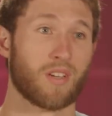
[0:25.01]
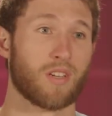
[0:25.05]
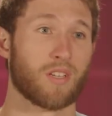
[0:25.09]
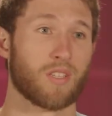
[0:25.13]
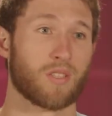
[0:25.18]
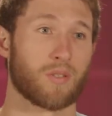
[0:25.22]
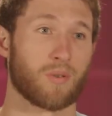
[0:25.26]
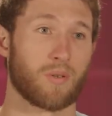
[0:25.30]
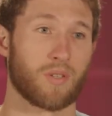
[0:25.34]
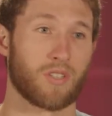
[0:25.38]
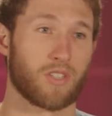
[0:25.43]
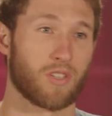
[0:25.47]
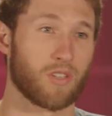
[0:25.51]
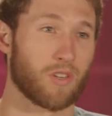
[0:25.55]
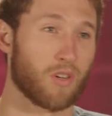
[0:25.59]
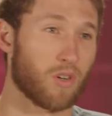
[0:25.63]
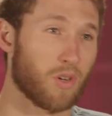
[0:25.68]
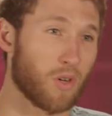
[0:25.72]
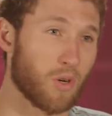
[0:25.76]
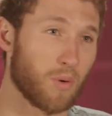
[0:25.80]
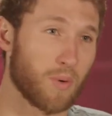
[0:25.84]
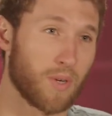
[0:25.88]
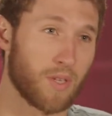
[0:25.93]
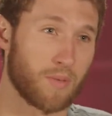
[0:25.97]
So we should
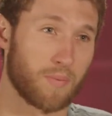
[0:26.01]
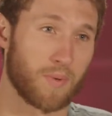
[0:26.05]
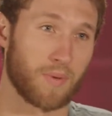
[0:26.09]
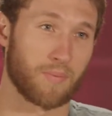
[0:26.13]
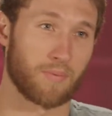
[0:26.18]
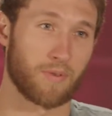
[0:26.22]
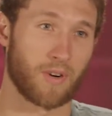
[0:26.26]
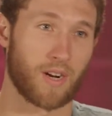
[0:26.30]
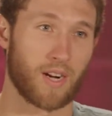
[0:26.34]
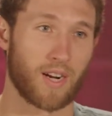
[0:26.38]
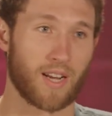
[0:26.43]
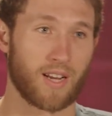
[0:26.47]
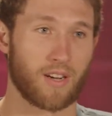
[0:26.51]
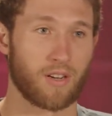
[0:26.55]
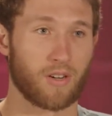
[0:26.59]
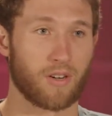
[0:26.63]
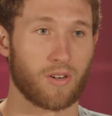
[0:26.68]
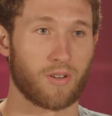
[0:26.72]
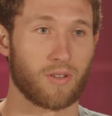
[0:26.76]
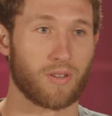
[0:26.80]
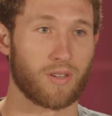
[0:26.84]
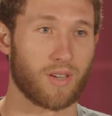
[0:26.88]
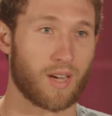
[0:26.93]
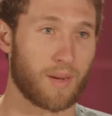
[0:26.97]
always be praying. I
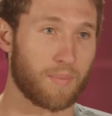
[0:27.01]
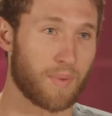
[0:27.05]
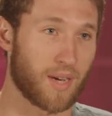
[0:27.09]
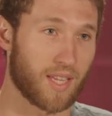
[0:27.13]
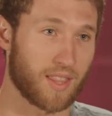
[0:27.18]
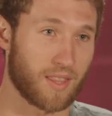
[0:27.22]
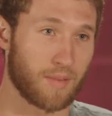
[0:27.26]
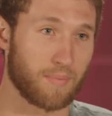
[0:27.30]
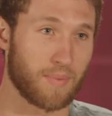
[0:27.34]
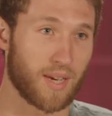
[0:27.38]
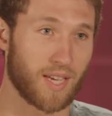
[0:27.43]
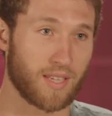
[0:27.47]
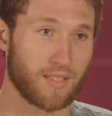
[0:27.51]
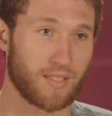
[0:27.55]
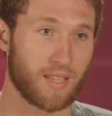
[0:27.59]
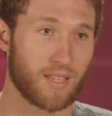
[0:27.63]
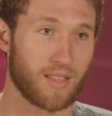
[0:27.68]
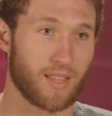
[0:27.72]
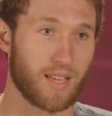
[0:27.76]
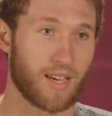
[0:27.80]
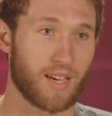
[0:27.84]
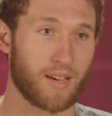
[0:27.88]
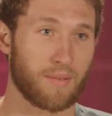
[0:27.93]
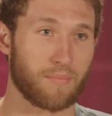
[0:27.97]
know I'm not the best at
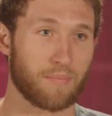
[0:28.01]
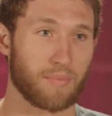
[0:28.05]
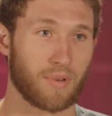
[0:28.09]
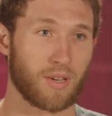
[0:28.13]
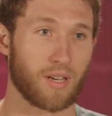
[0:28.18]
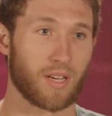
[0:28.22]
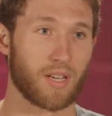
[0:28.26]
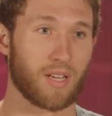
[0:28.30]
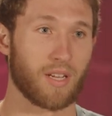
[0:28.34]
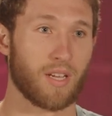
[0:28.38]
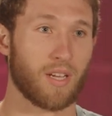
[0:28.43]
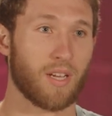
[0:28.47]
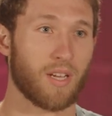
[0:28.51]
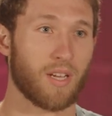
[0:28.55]
that, but